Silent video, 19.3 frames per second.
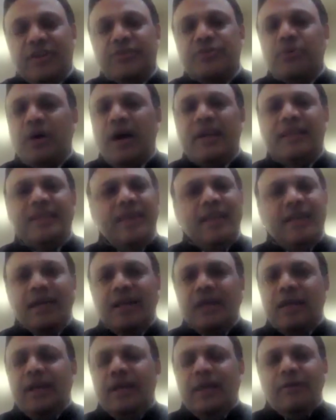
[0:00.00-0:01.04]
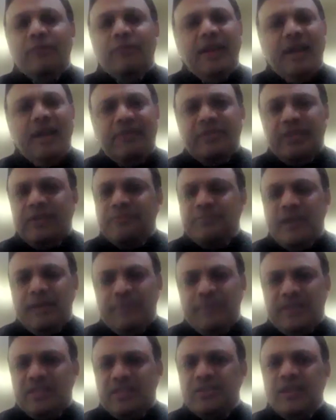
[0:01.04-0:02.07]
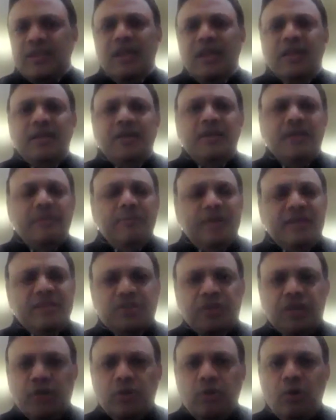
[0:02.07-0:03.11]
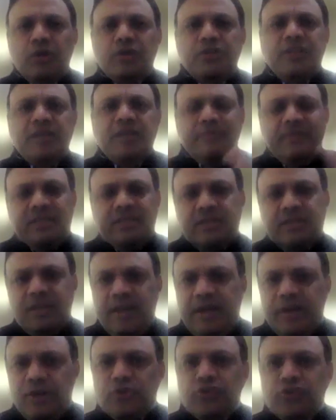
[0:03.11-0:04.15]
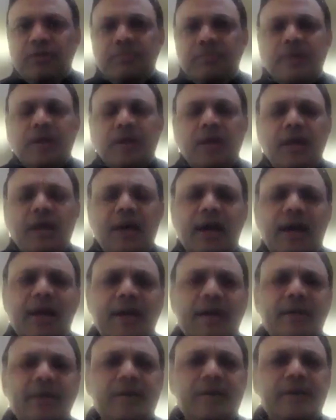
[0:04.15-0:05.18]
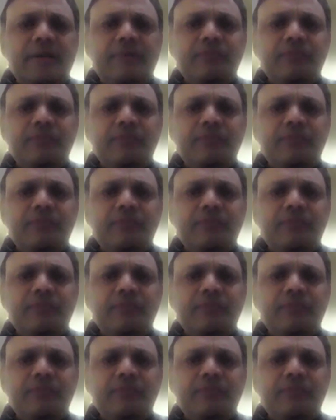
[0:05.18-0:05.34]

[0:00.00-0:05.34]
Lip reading: So I think we have immense talent, immense technology, immense leadership. And